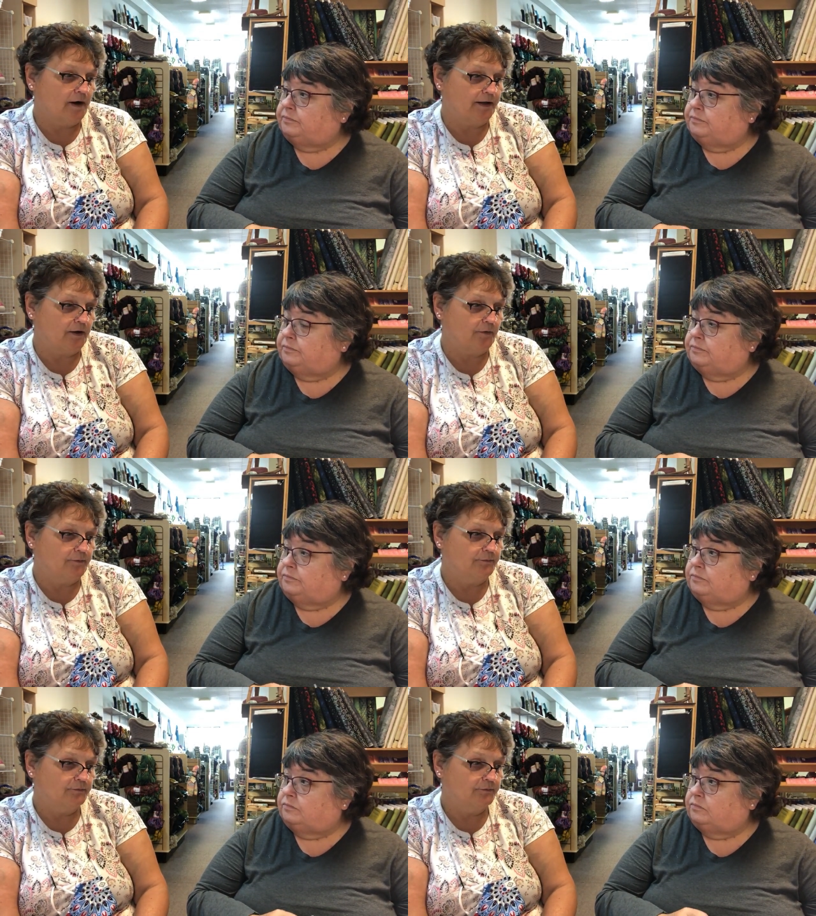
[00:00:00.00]

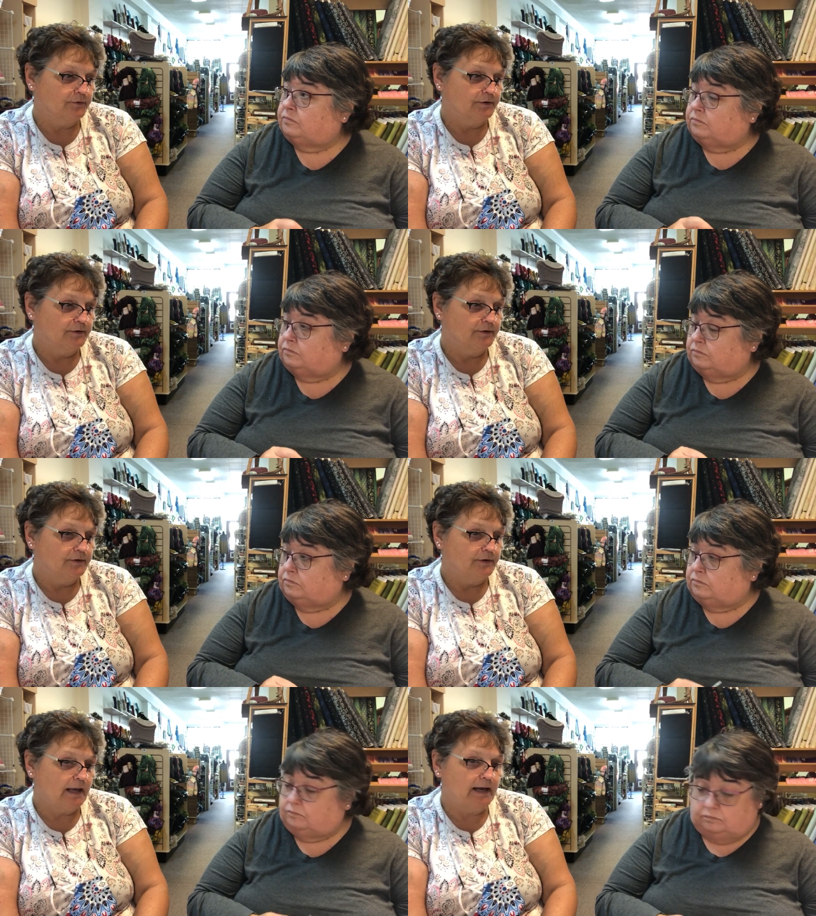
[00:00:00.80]
Speaker 1: audio.
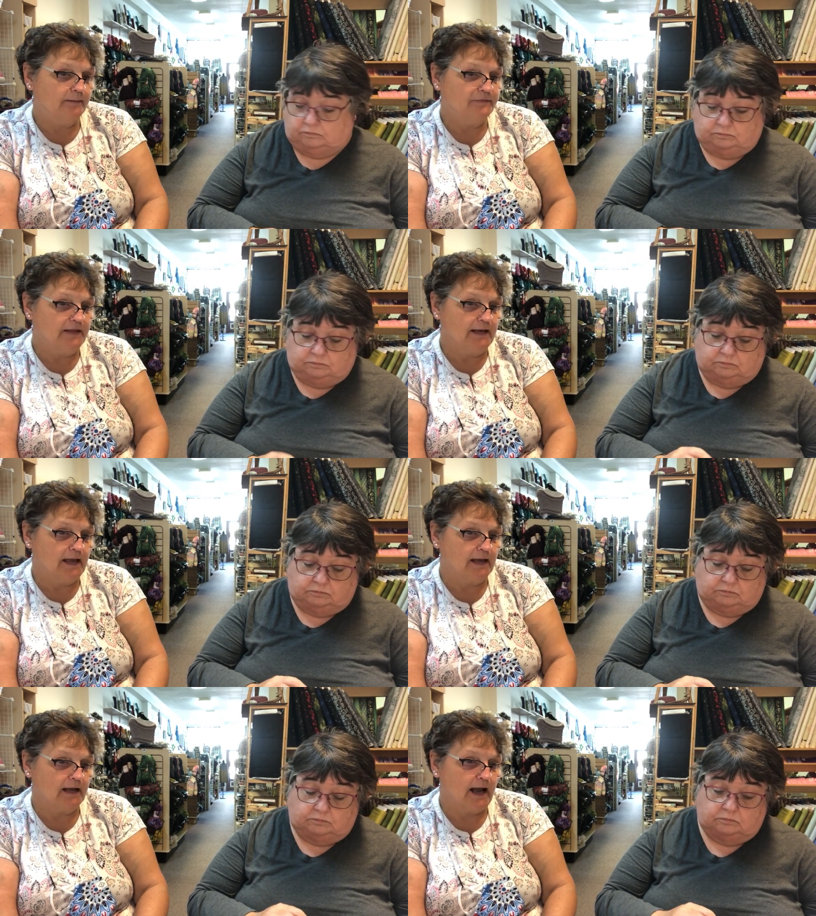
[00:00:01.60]
Mm-hmm. And I'm
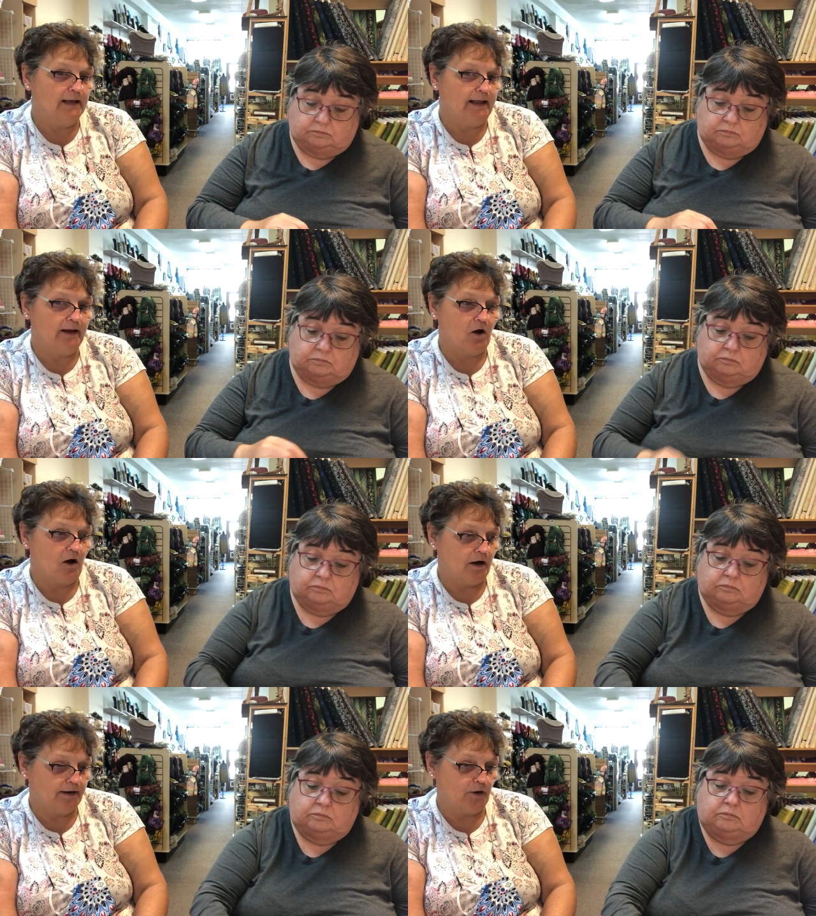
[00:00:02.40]
thinking I like
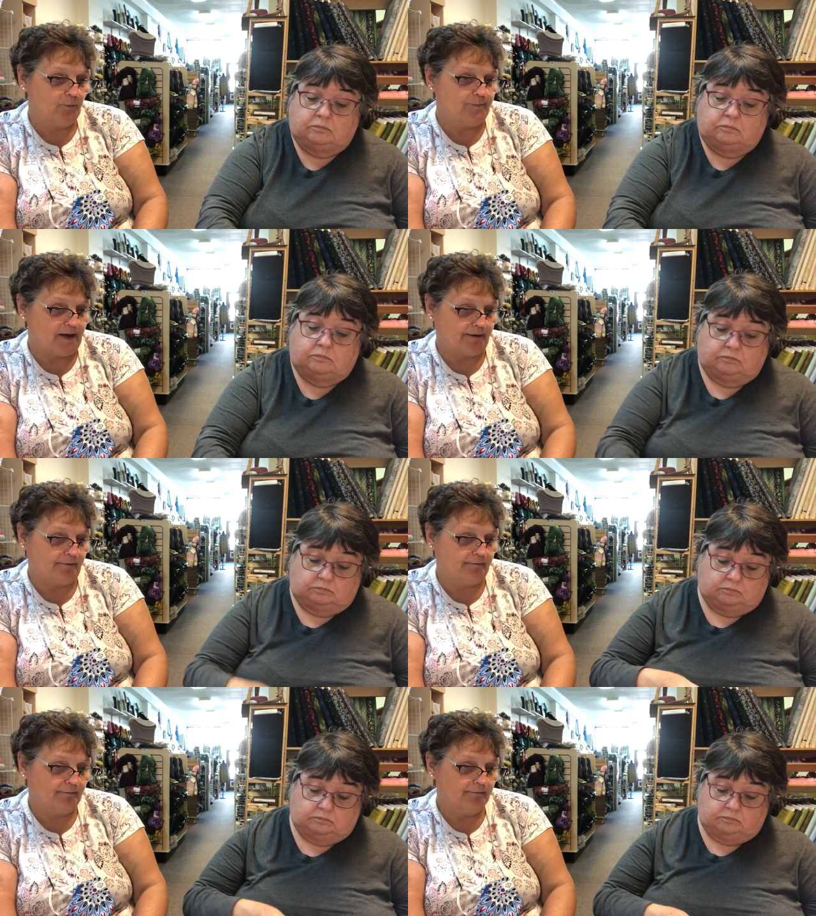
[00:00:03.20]
audio
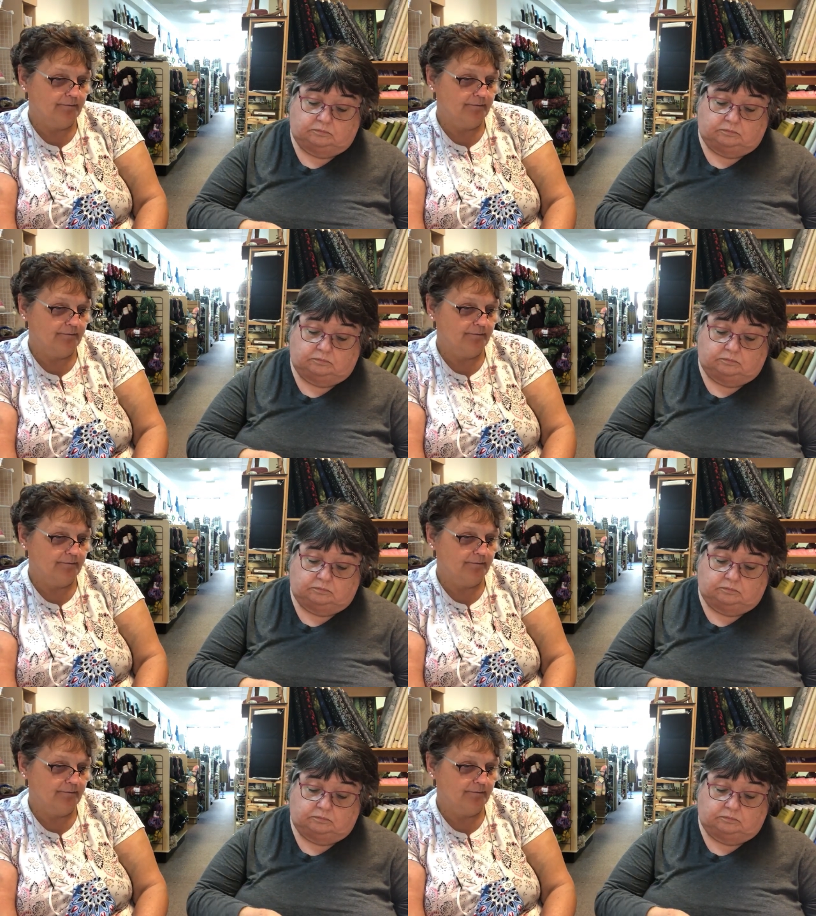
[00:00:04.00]
better